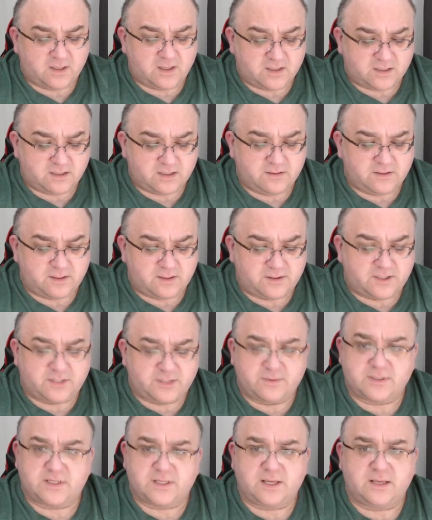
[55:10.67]
You knew she
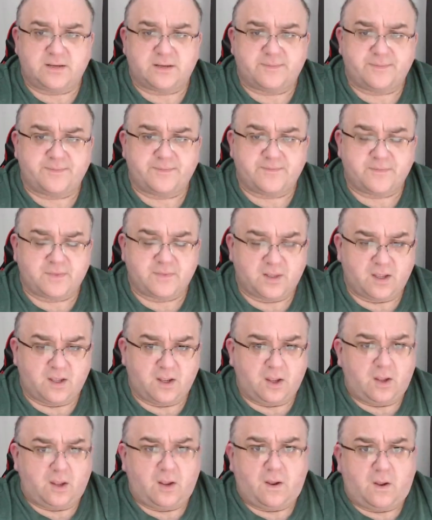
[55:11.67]
was here.
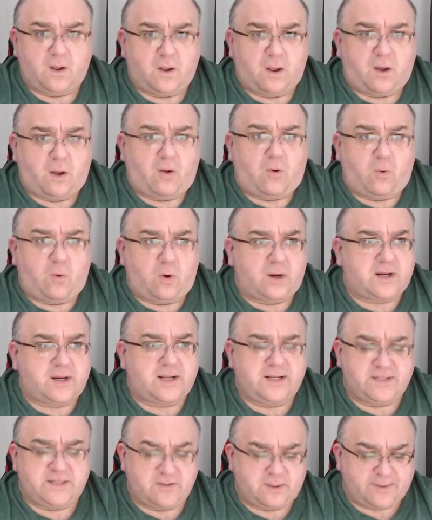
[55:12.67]
What can I
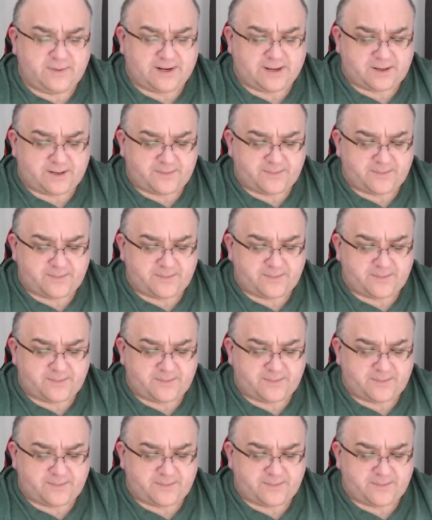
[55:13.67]
do about it?